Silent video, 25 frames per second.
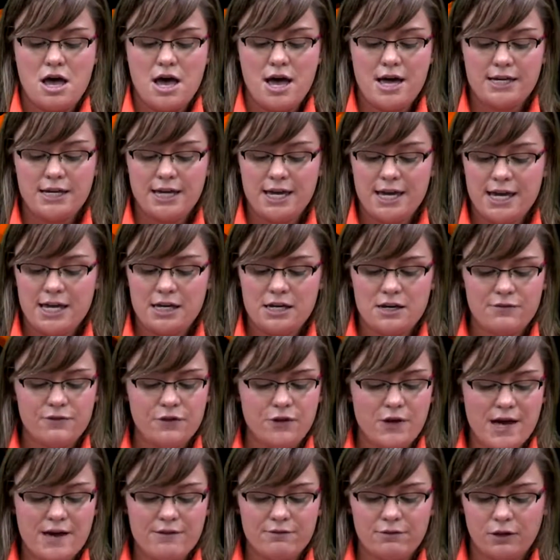Again, if
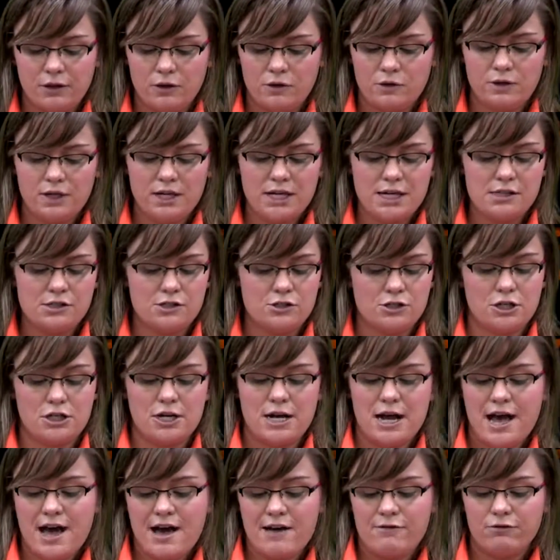you have little kids, they're
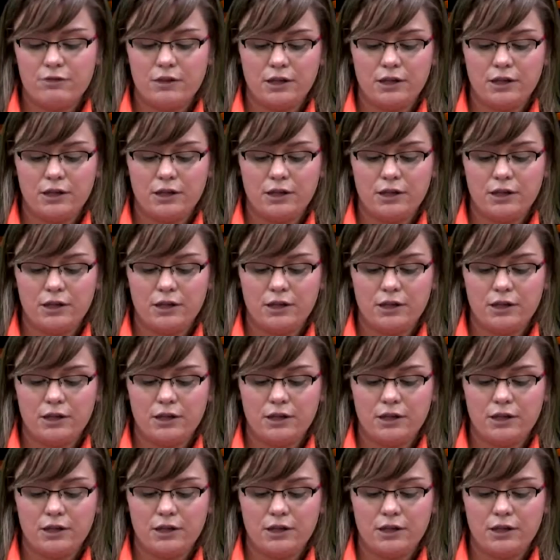going to have